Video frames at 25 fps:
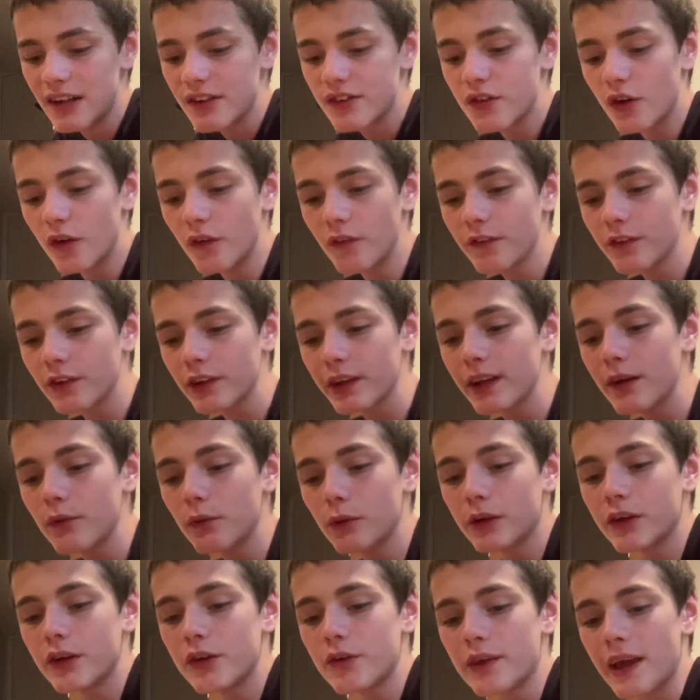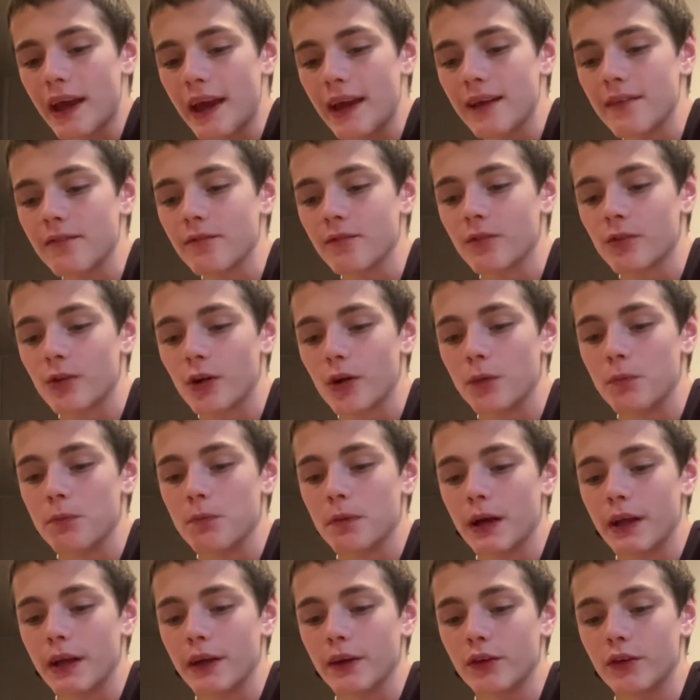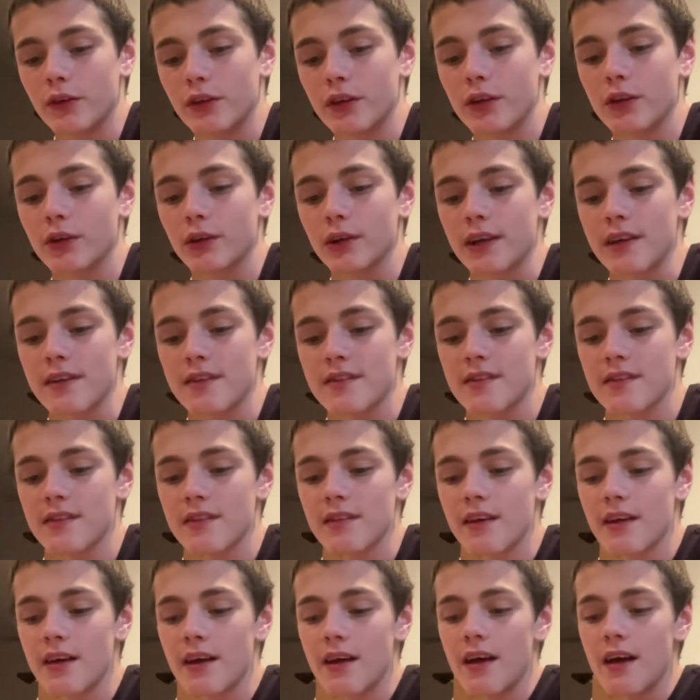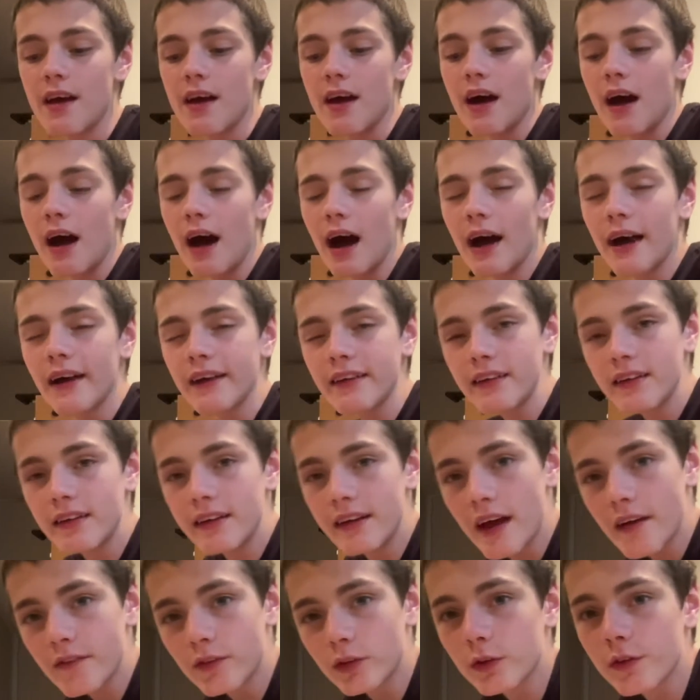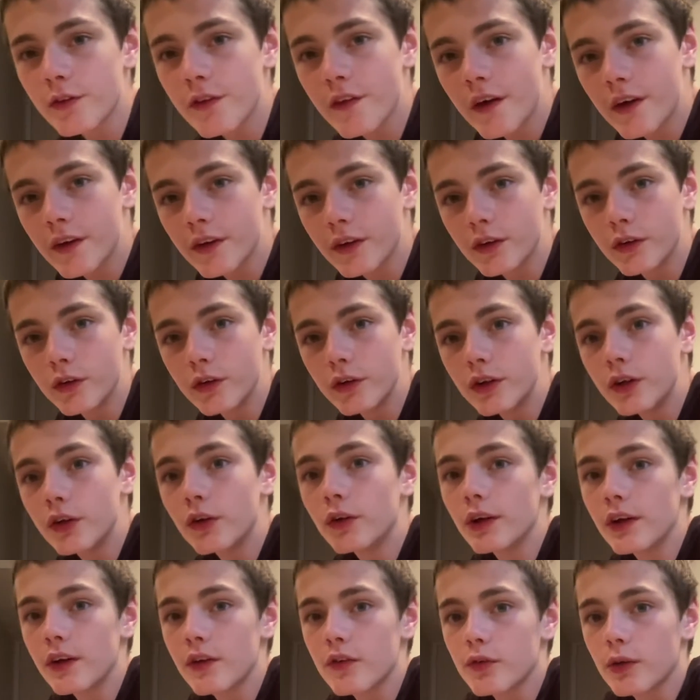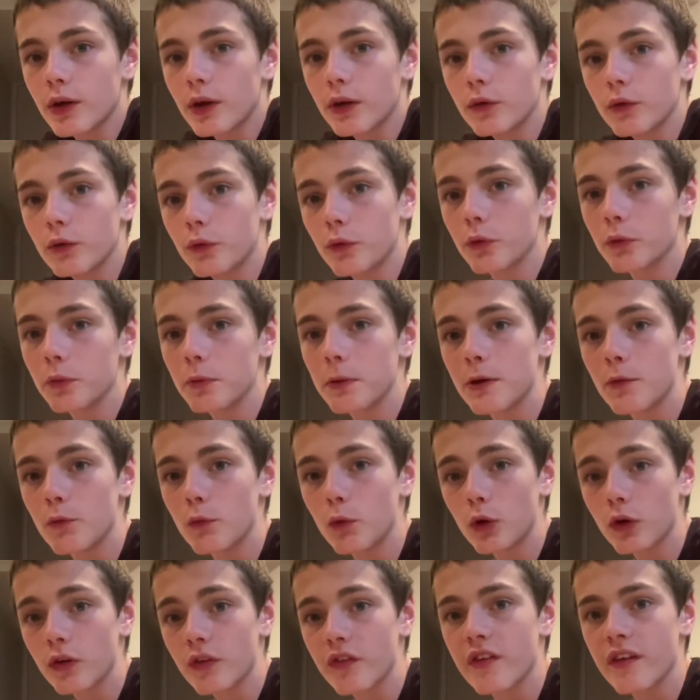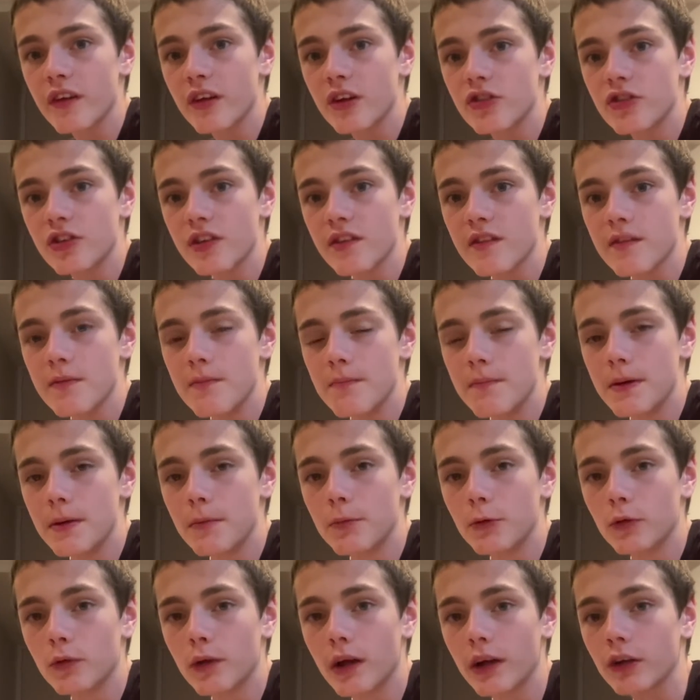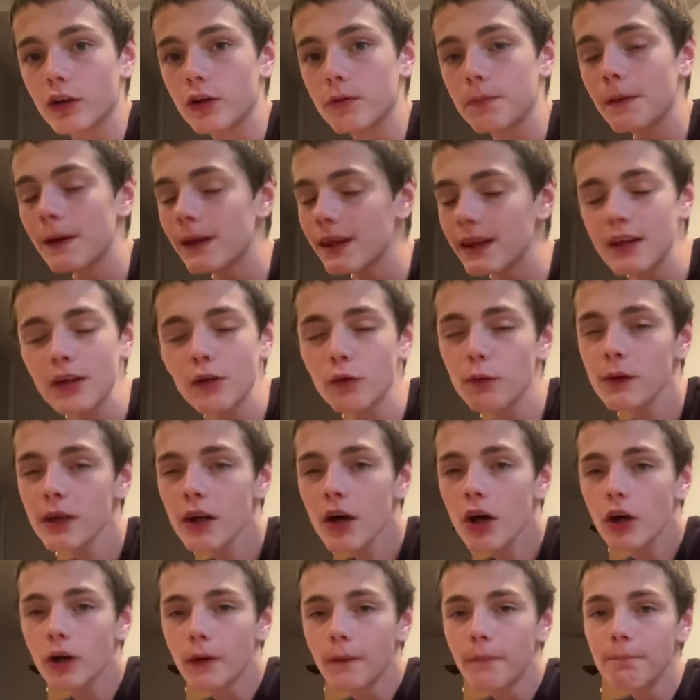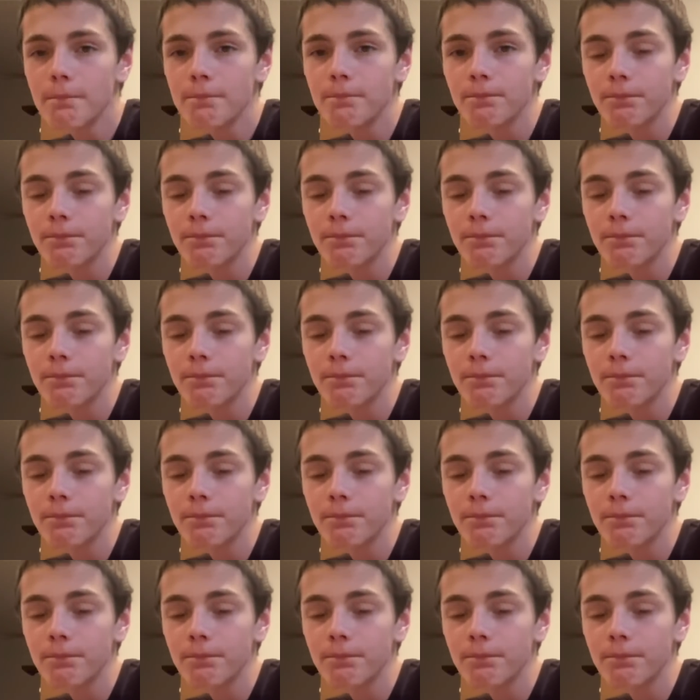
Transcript: Don't Forget Where You Came From by Goody Grace. I never thought a Goody Grace record would be worse than a Justin Bieber record, but here we are.